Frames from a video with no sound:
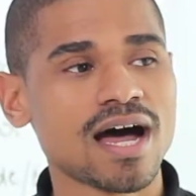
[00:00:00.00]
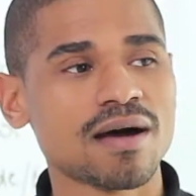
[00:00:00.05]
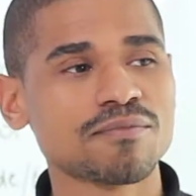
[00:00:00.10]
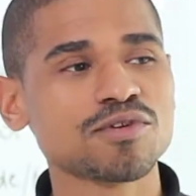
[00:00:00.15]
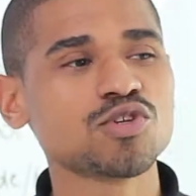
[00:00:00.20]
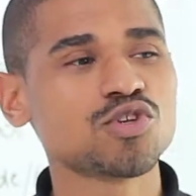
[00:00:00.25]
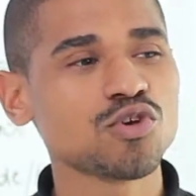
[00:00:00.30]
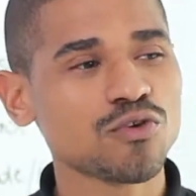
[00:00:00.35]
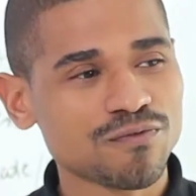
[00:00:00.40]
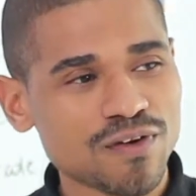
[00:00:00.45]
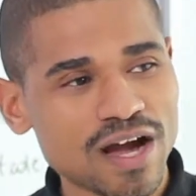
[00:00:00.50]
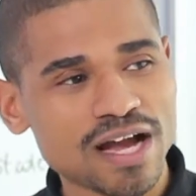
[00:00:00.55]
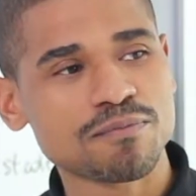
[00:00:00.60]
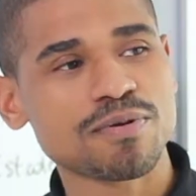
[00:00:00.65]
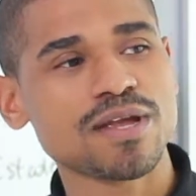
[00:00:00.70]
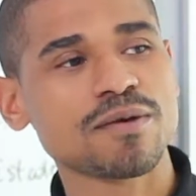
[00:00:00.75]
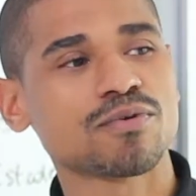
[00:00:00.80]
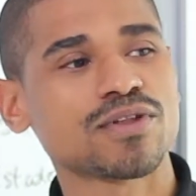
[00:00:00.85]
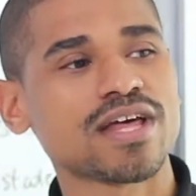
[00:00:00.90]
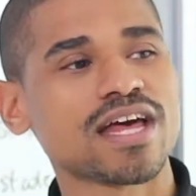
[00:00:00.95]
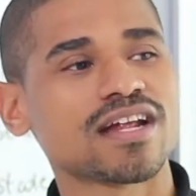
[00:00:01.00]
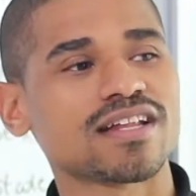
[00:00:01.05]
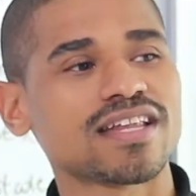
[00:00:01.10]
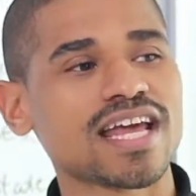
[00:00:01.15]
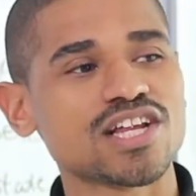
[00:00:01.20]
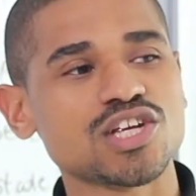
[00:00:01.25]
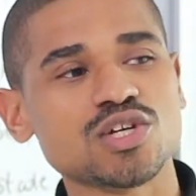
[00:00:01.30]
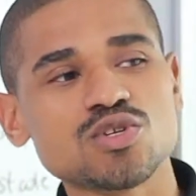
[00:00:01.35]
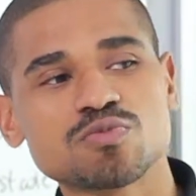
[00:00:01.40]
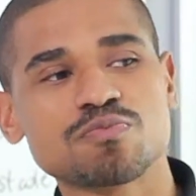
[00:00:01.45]
You do find people
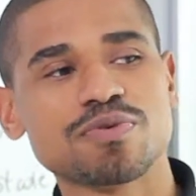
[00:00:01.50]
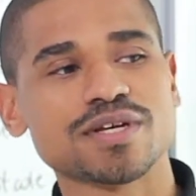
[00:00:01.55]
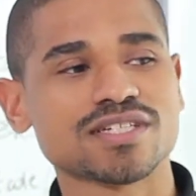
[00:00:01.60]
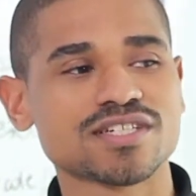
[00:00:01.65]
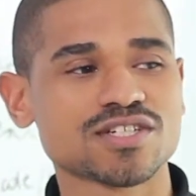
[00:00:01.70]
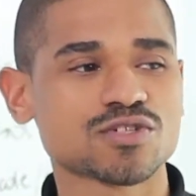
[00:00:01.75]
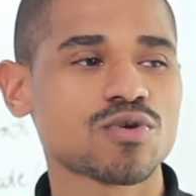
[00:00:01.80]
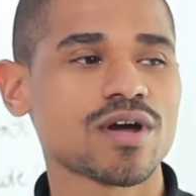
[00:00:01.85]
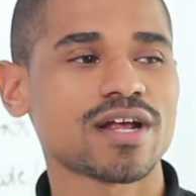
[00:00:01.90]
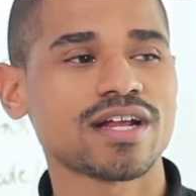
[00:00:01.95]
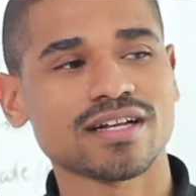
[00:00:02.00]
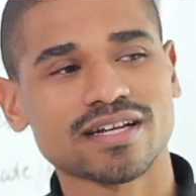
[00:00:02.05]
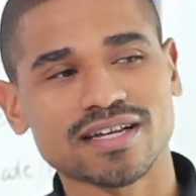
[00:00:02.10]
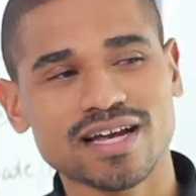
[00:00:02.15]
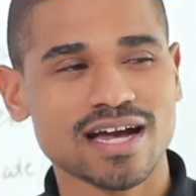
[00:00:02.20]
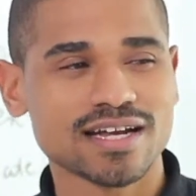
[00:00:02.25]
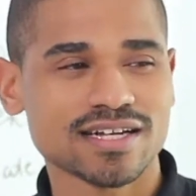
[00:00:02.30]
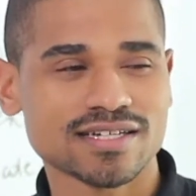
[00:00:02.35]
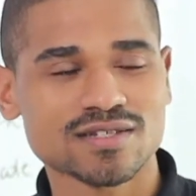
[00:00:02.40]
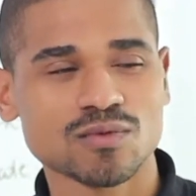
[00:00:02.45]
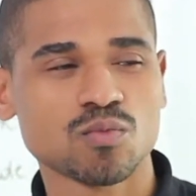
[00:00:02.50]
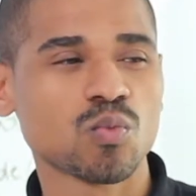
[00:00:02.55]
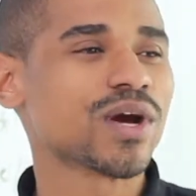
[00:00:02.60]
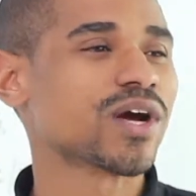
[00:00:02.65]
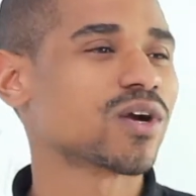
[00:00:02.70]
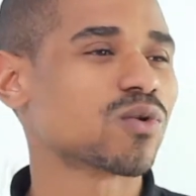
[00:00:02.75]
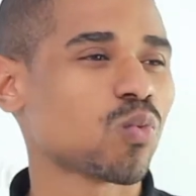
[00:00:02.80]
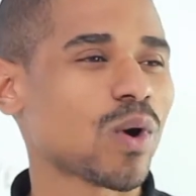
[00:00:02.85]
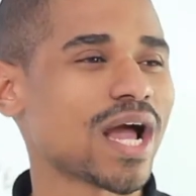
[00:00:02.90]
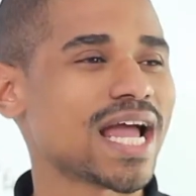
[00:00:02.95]
that use business credit in kind of some
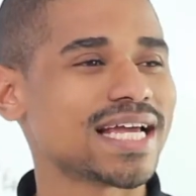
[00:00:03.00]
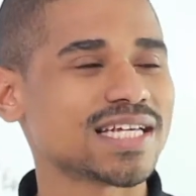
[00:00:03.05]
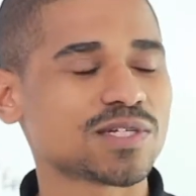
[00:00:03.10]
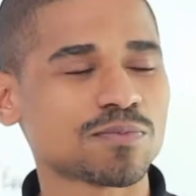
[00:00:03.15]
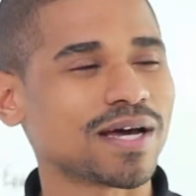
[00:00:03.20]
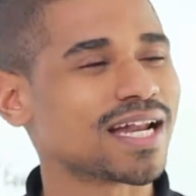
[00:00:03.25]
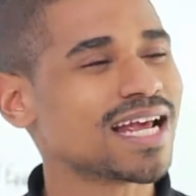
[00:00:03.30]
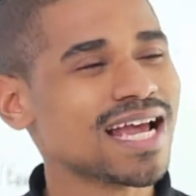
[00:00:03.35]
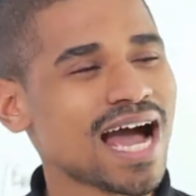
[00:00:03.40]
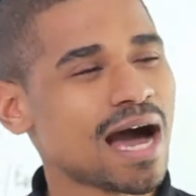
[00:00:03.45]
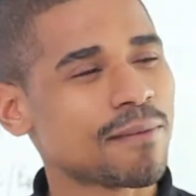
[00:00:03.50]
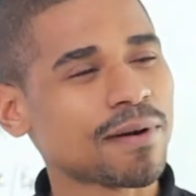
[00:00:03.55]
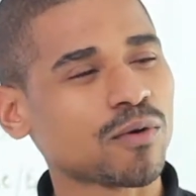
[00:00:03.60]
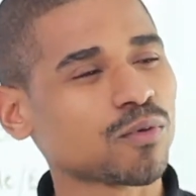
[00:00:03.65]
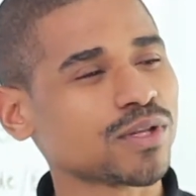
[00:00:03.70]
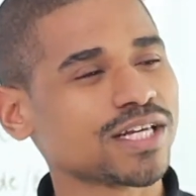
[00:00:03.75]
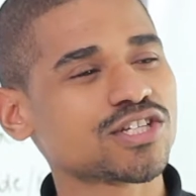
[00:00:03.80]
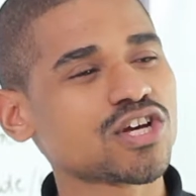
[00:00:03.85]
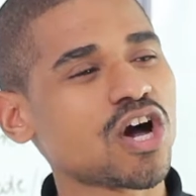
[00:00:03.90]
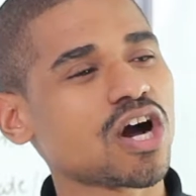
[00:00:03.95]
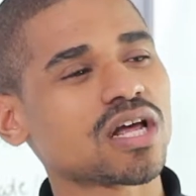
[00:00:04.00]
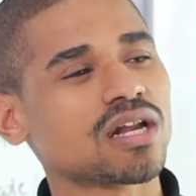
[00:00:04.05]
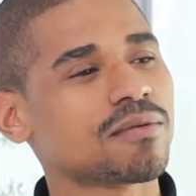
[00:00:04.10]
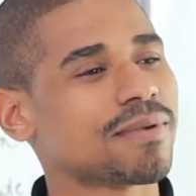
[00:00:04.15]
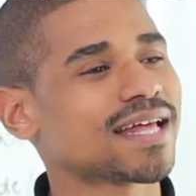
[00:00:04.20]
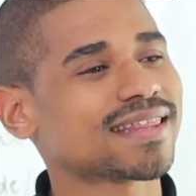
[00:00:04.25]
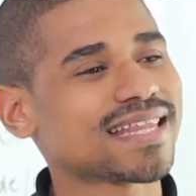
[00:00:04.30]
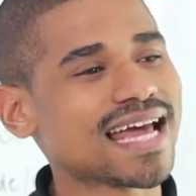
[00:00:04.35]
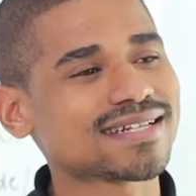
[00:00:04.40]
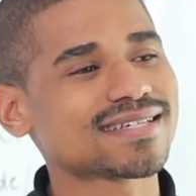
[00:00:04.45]
weird ways, but I'm not really talking
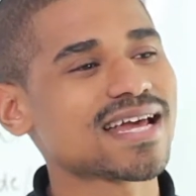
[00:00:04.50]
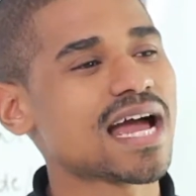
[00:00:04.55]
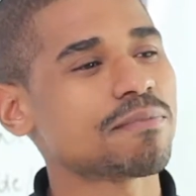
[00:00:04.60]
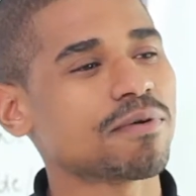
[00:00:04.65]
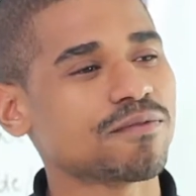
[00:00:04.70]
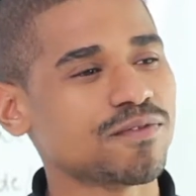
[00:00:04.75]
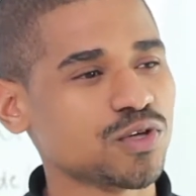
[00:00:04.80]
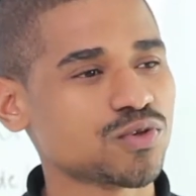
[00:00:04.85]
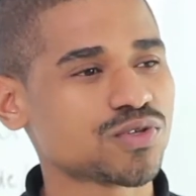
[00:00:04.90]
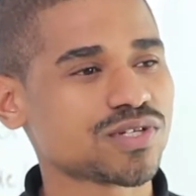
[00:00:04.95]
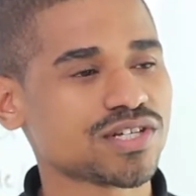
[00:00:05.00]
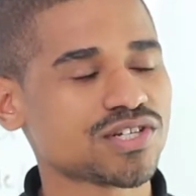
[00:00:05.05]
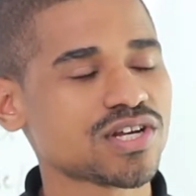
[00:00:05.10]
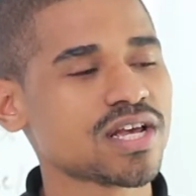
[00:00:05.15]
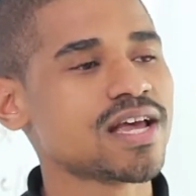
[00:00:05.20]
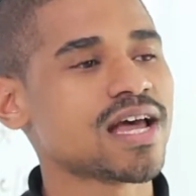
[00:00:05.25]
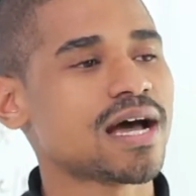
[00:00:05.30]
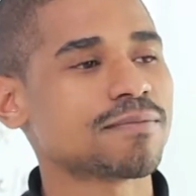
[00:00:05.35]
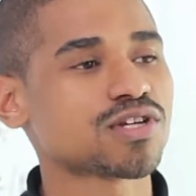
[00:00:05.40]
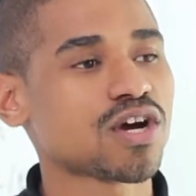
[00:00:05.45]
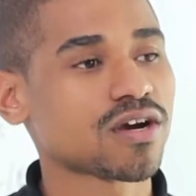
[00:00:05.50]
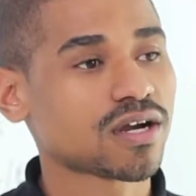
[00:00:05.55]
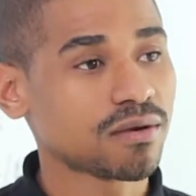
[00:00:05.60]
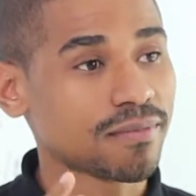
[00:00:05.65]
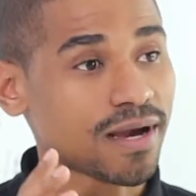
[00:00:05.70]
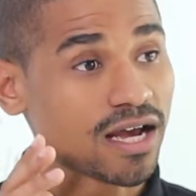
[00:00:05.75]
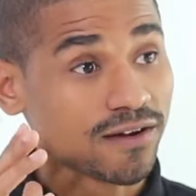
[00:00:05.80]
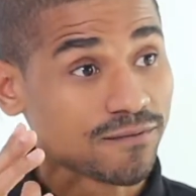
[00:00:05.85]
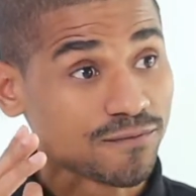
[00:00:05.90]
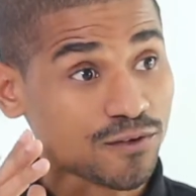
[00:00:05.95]
about that type of usage. I'm talking
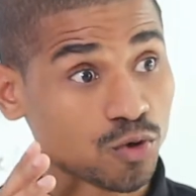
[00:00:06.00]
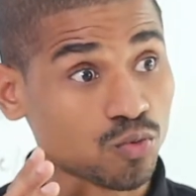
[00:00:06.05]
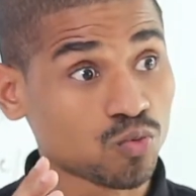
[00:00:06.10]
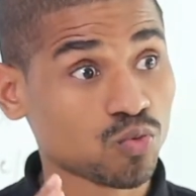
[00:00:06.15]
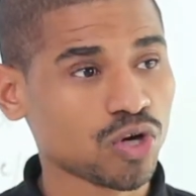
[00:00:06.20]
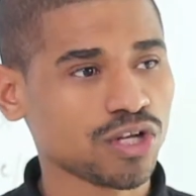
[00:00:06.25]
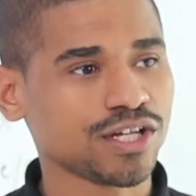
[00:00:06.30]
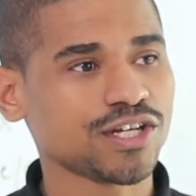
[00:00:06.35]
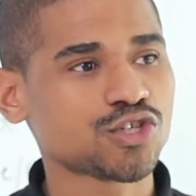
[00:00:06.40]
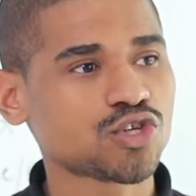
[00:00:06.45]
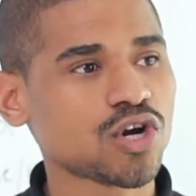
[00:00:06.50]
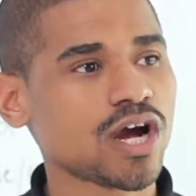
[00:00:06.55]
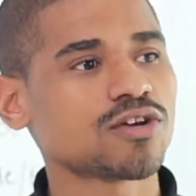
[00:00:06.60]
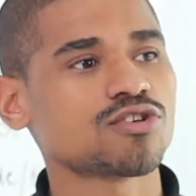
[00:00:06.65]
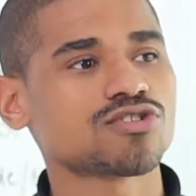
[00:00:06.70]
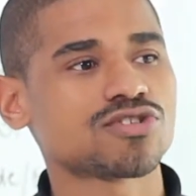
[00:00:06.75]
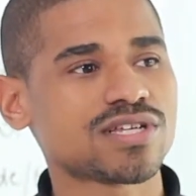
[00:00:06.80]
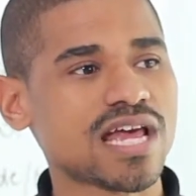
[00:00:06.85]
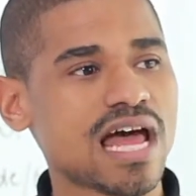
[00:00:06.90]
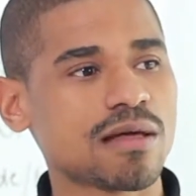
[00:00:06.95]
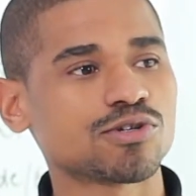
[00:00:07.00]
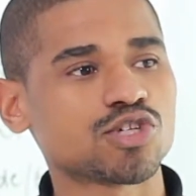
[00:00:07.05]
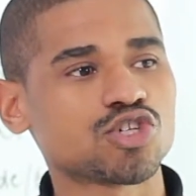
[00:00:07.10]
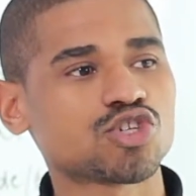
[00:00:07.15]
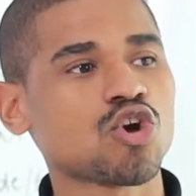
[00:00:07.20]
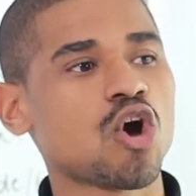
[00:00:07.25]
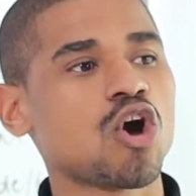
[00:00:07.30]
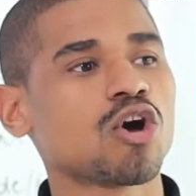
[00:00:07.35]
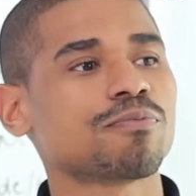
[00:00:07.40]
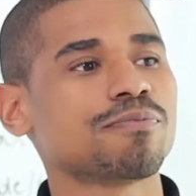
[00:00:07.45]
about if you're really trying to establish
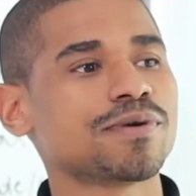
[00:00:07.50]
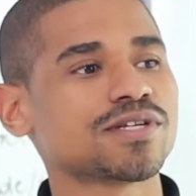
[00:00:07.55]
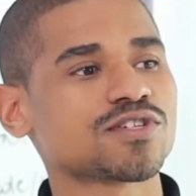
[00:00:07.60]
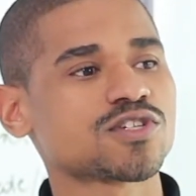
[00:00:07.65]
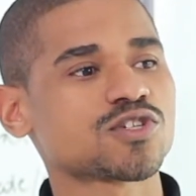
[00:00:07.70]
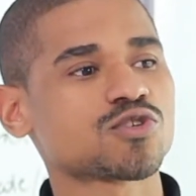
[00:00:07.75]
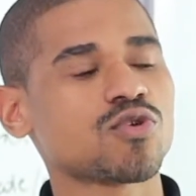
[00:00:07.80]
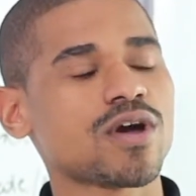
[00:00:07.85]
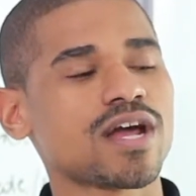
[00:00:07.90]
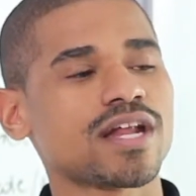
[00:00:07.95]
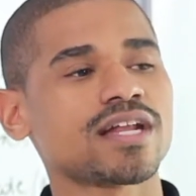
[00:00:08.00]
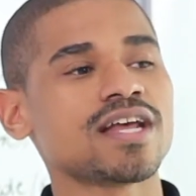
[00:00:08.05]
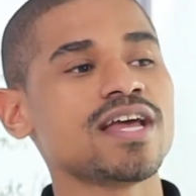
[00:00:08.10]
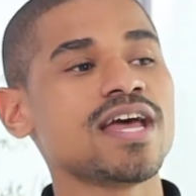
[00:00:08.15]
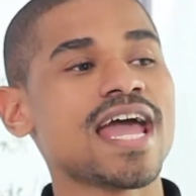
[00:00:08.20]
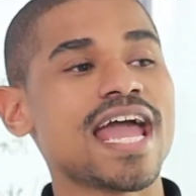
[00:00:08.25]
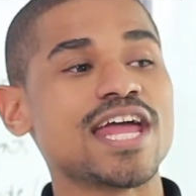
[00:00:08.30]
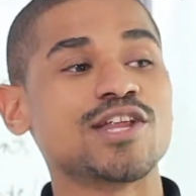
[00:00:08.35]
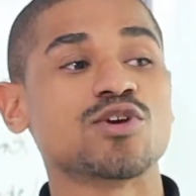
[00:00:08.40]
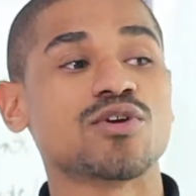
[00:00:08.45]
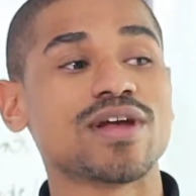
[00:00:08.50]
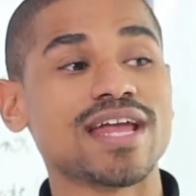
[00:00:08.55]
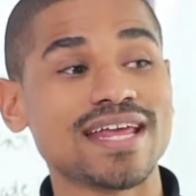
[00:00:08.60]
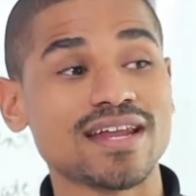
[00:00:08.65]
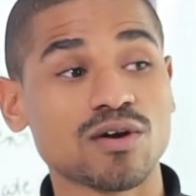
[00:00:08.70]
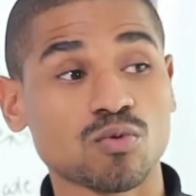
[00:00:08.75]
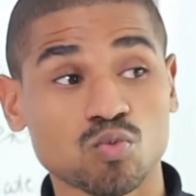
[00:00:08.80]
strong business credit and you're in a